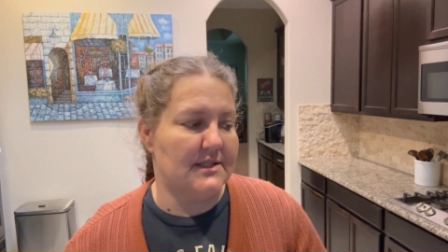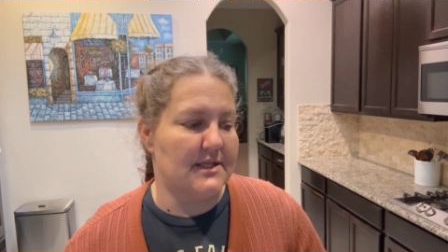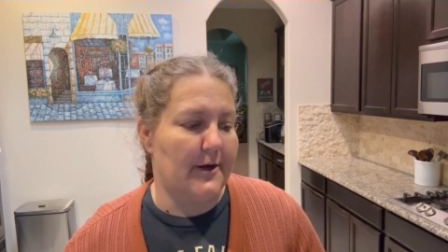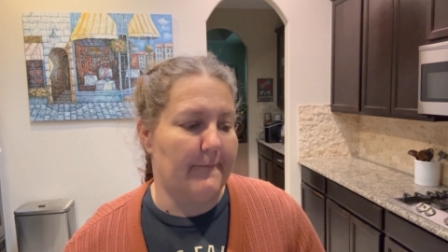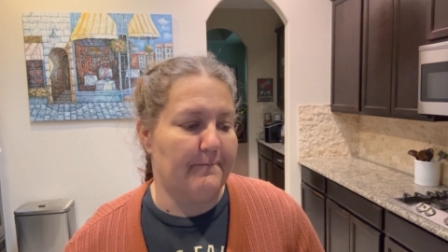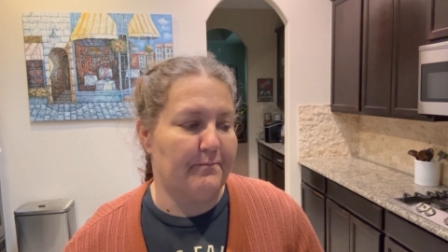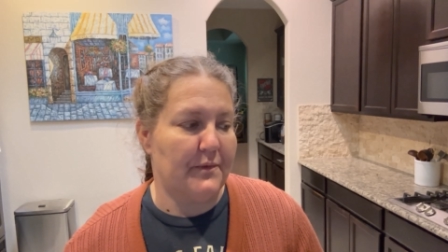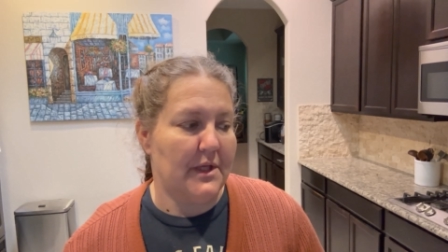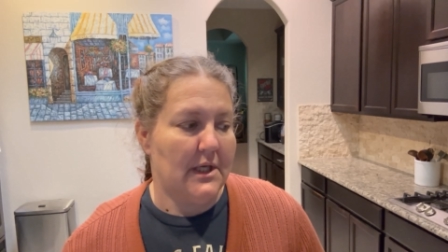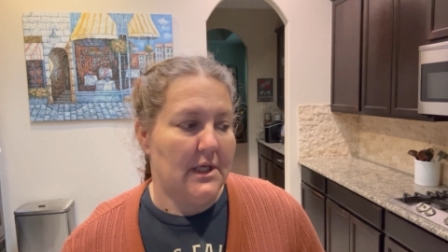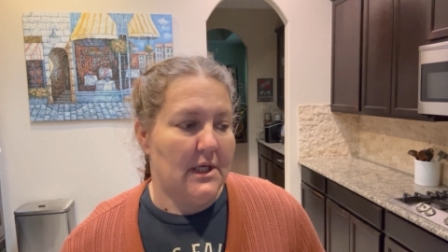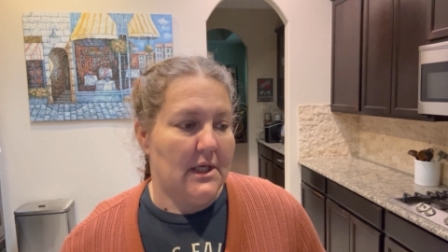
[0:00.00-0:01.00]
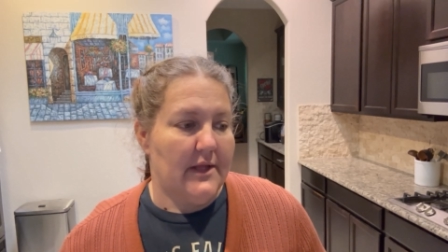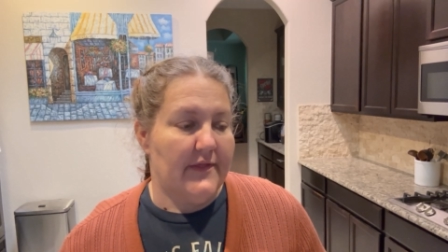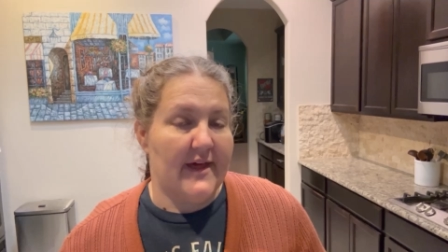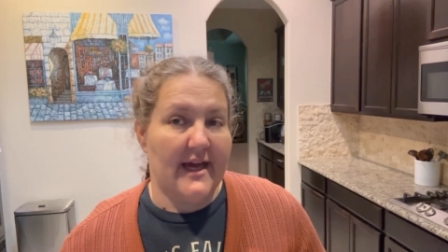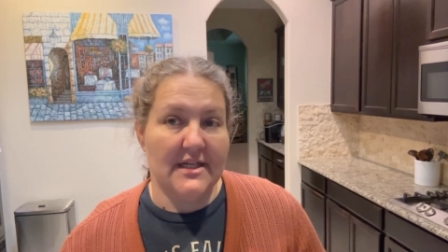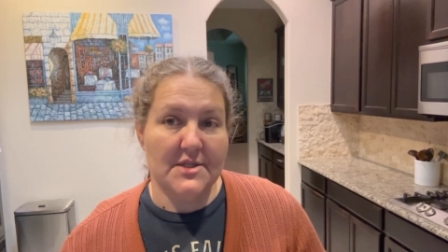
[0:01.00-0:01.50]
So
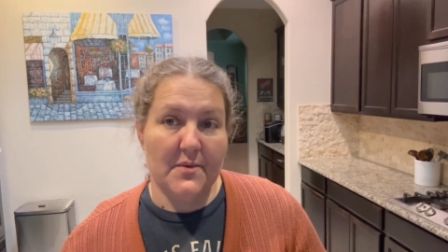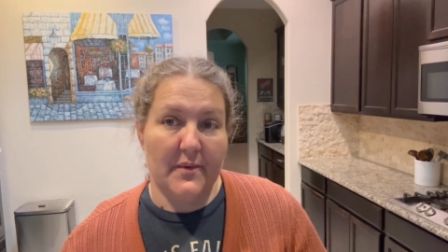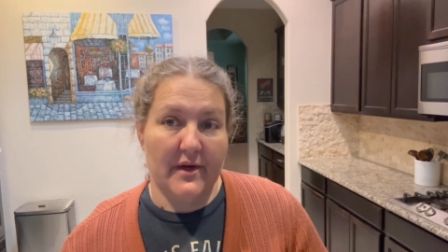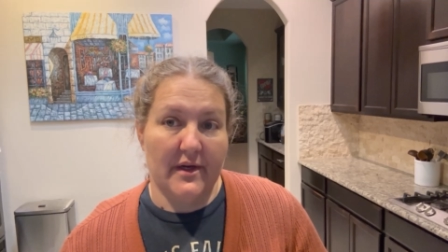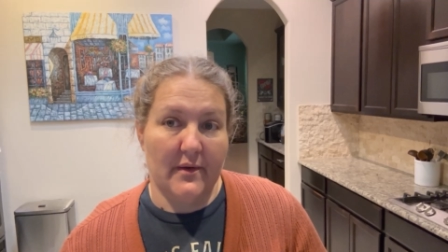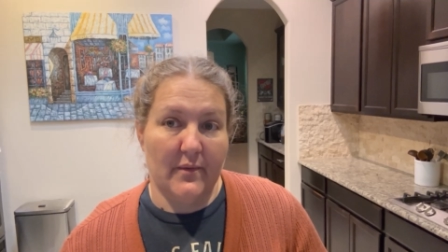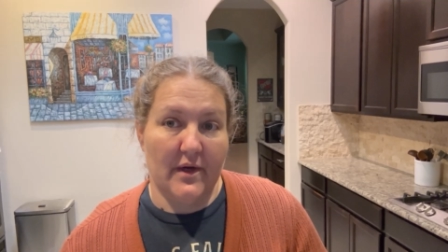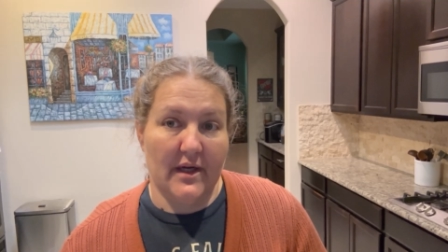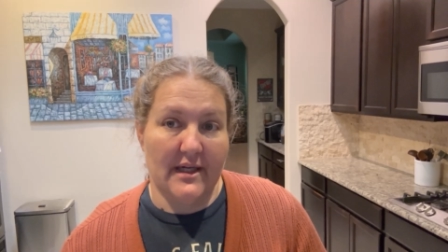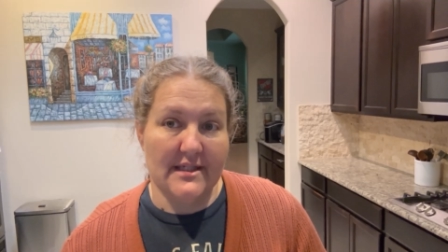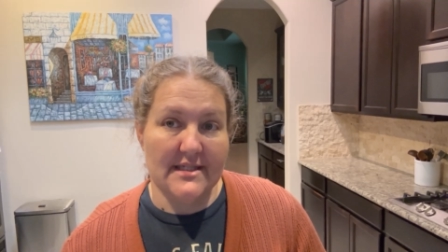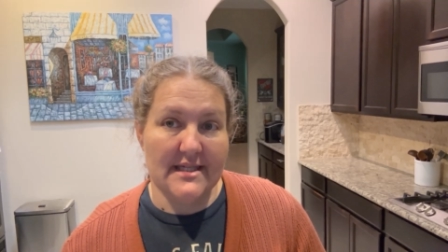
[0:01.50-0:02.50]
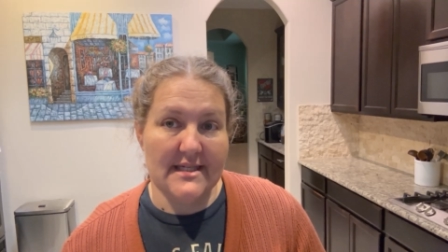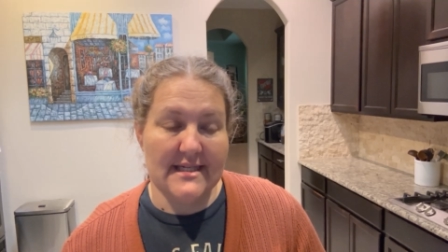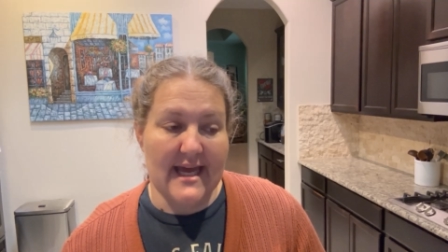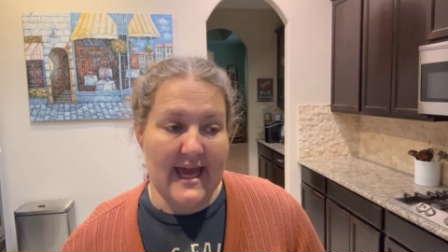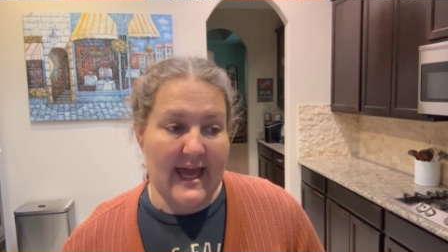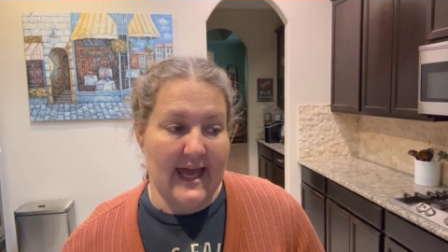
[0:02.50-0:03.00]
that is what we're going to work on
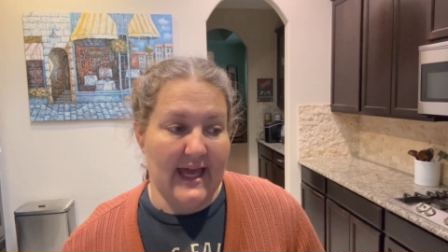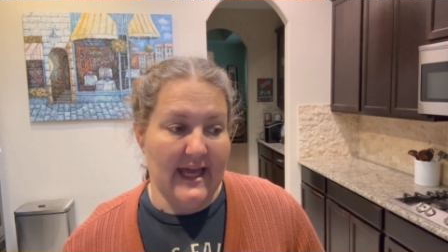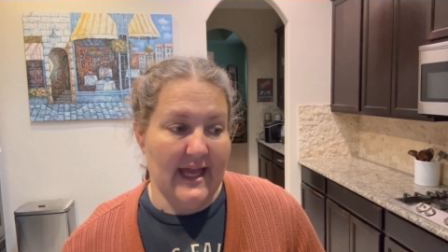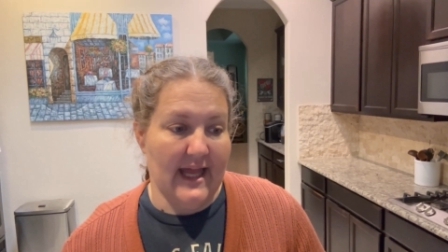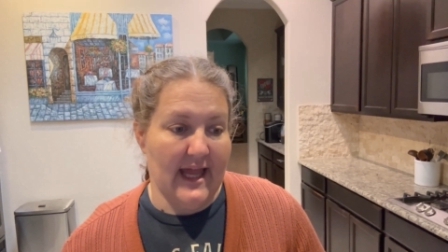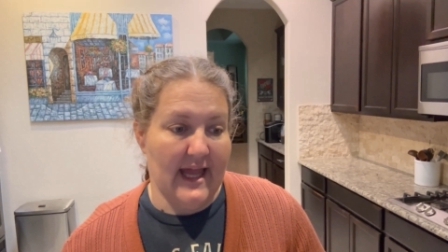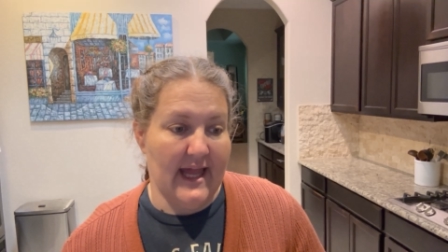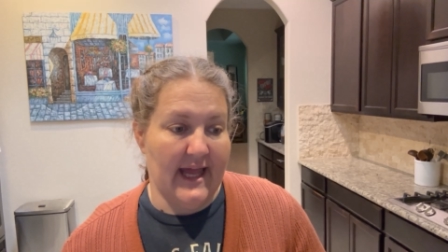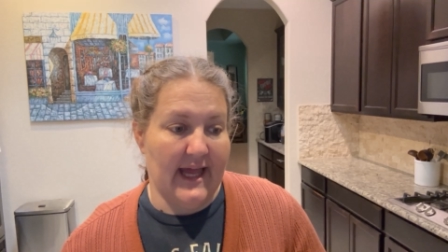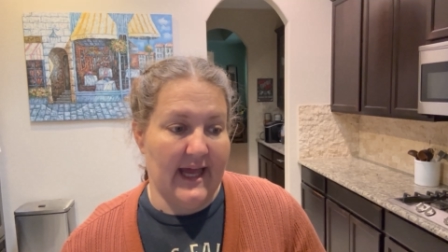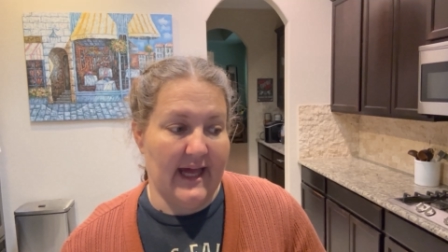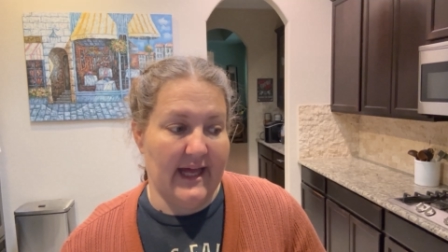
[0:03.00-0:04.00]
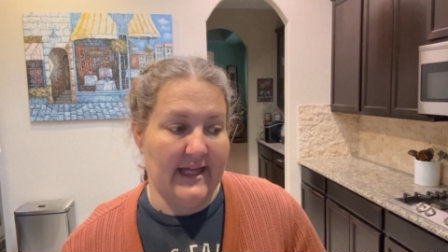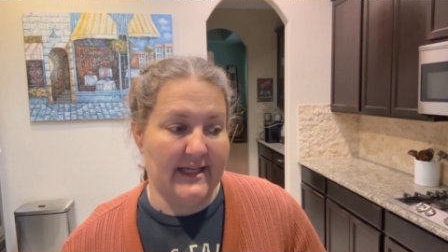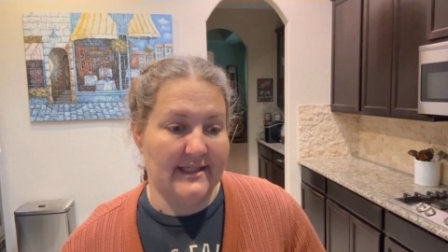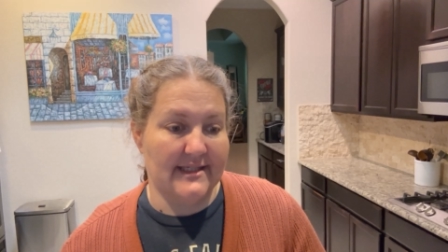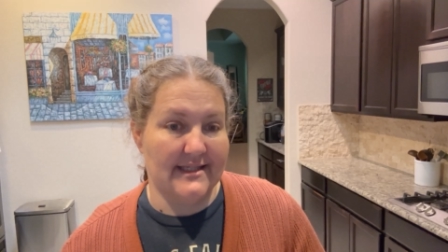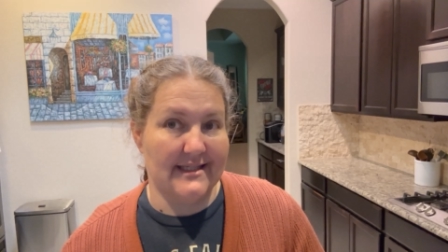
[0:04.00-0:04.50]
today,
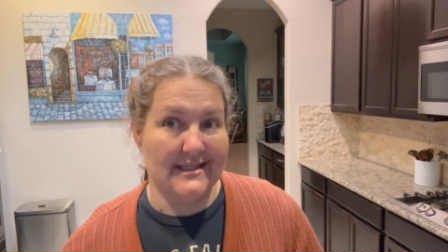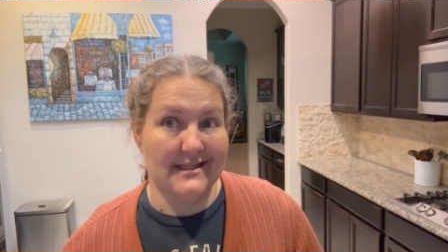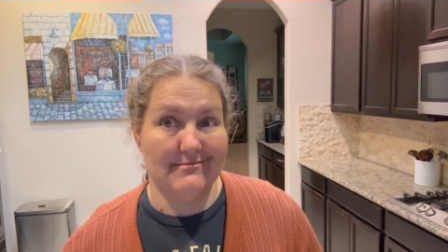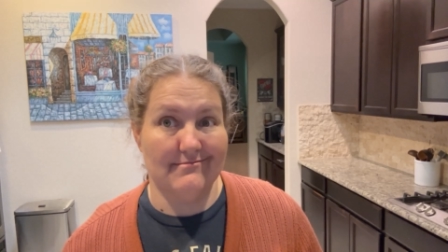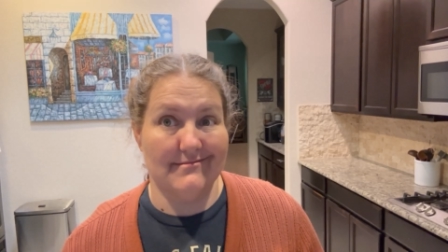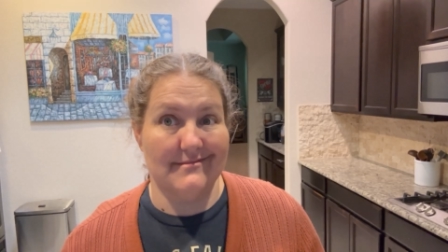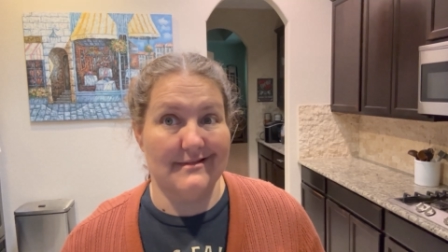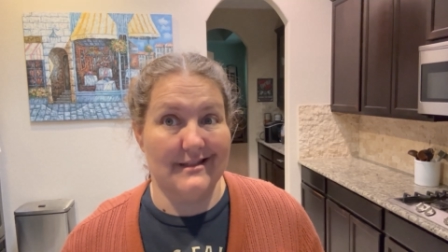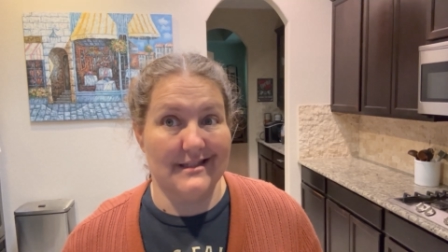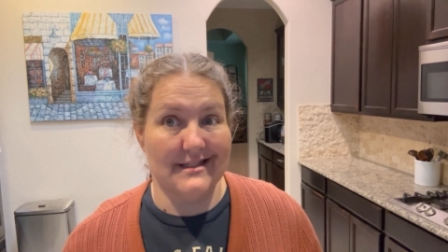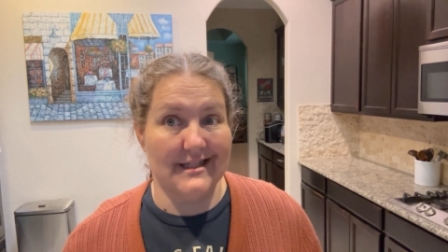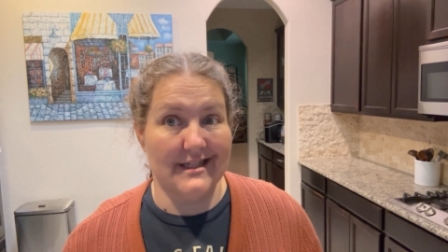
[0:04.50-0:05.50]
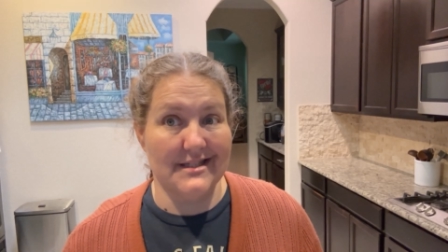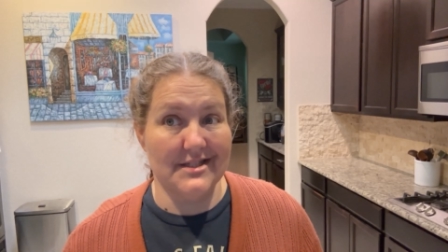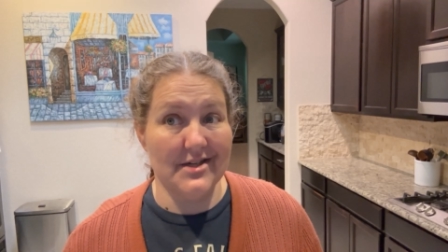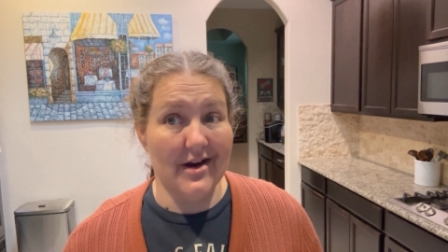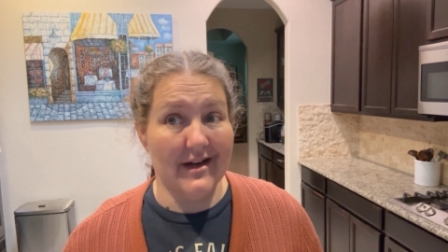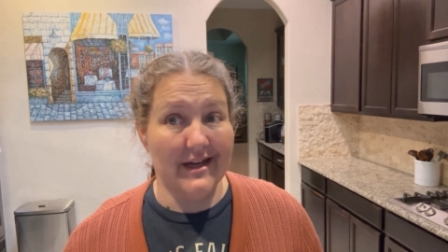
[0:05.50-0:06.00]
and let's get
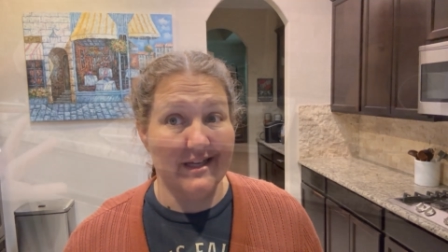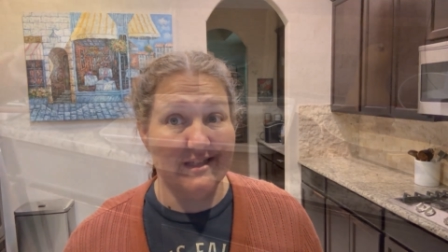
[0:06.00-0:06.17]
started.